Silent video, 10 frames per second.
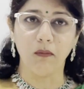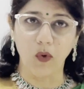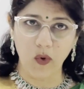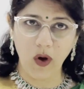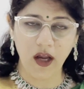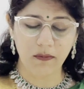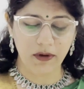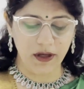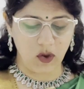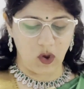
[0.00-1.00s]

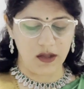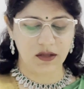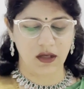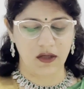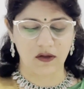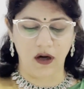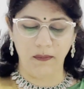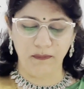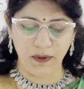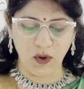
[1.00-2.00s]
Monohybrid cross is
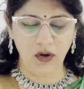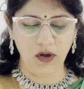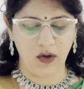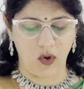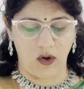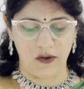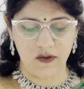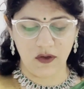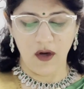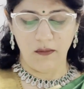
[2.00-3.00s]
a pure
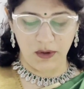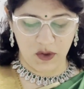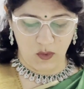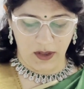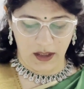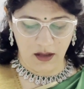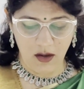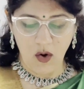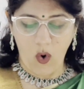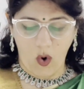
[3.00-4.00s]
cross
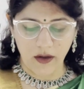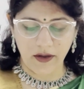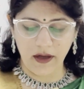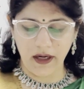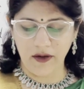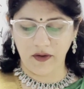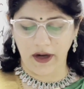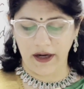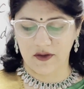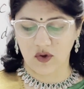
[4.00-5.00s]
between alternate
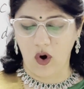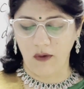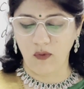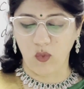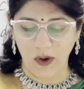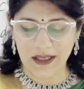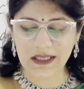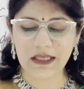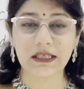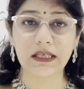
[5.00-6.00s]
traits of
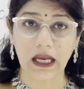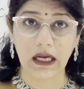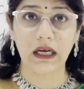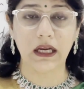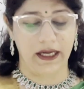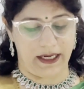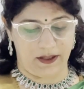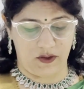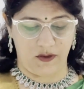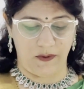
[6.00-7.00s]
one single
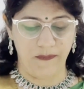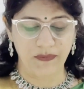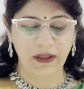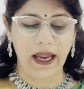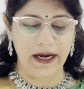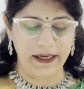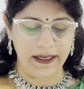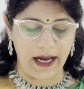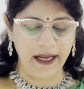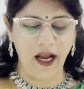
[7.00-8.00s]
character,
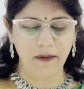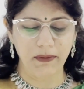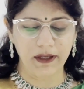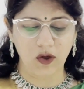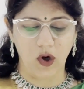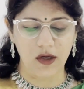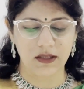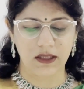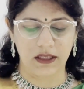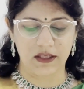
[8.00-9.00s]
and dihybrid
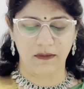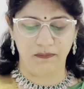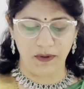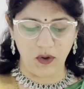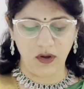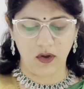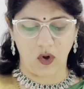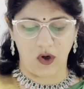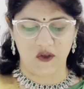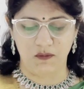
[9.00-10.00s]
cross, it is a pure
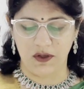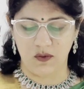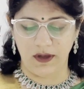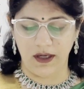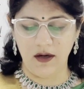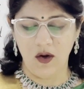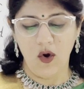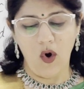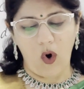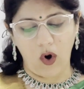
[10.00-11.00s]
cross between
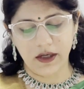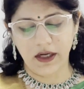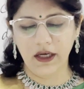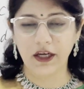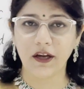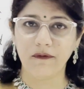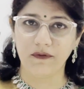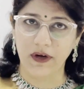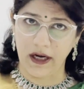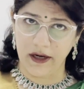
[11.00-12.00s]

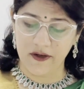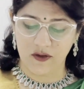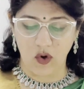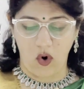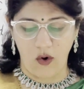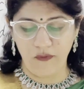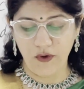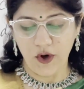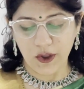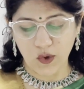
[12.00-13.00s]
alternative traits of
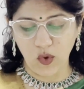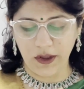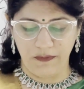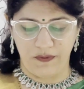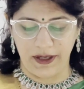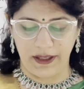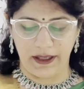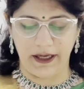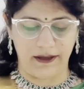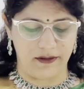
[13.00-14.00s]
two different
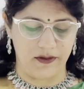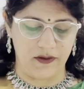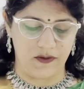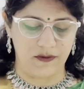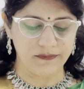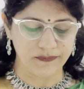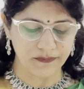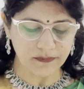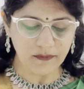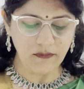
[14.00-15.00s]
characters.
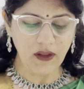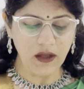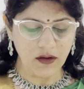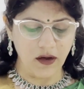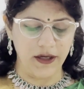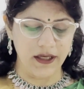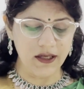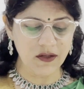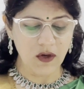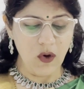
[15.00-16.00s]
Third
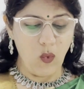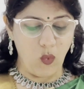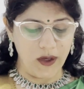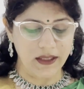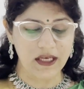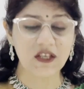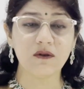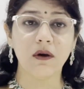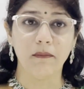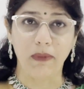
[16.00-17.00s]
is, what
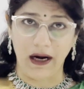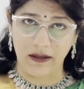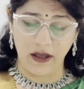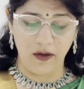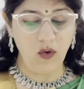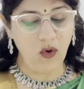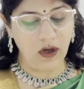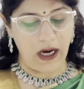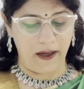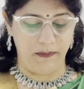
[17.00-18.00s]
is
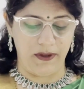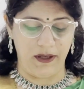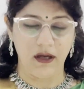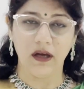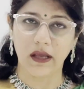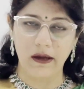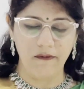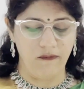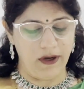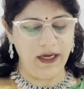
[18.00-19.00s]
parthenocarpy?
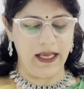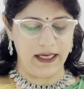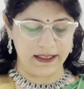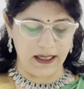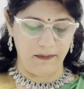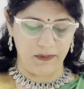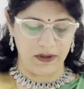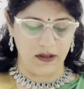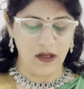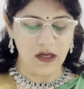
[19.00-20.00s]
Give one
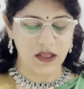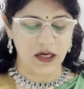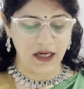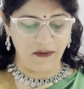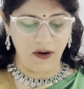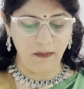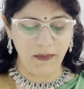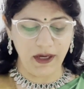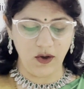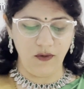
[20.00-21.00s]
example. The
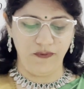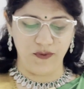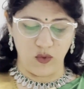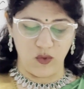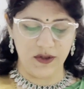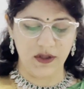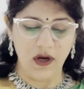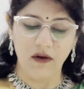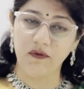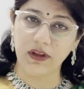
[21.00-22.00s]
development of fruits
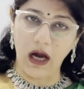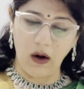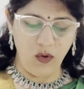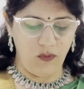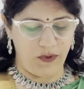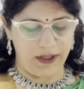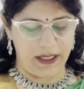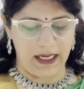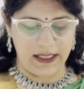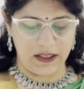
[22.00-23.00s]
without
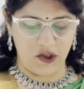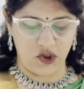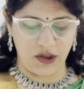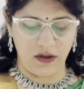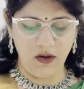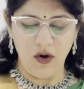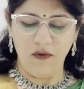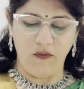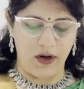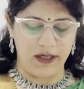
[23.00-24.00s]
fertilization,
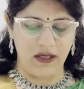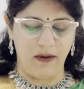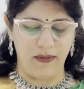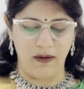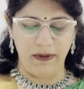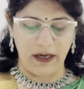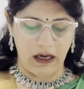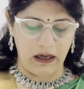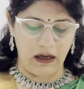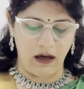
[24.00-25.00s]
for example,
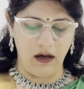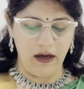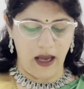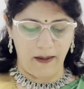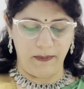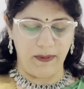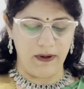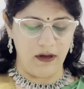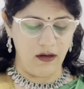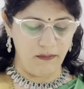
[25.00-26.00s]
banana,
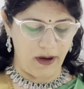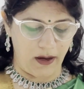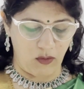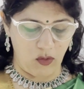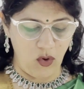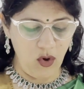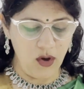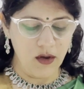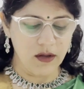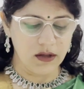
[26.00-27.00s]
apple,
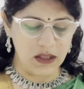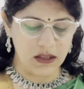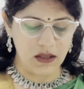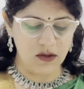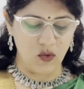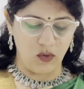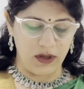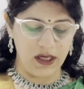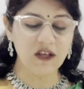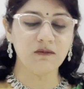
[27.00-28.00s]
mango, this is
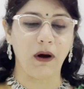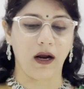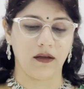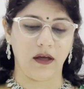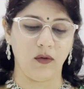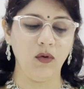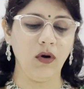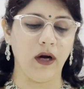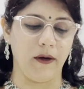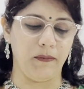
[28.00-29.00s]
known as
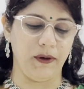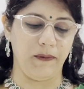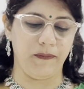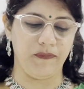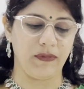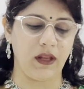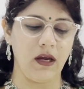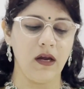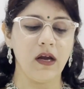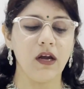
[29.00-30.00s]
parthenocarpy.
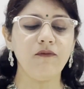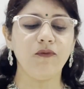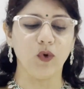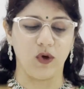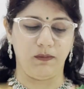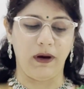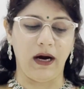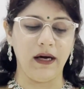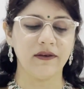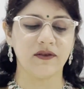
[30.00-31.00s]
In fourth
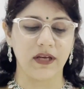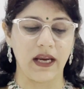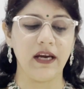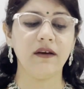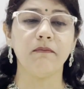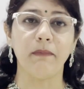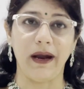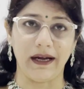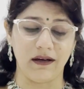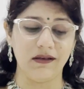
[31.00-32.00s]
part, state
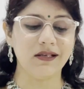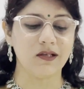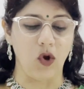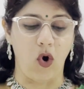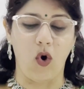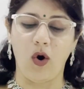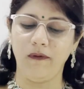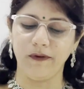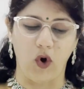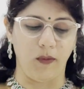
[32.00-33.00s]
Mendel's law
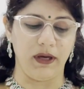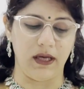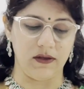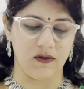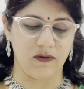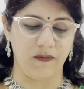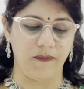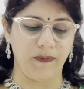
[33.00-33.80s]
of dominance.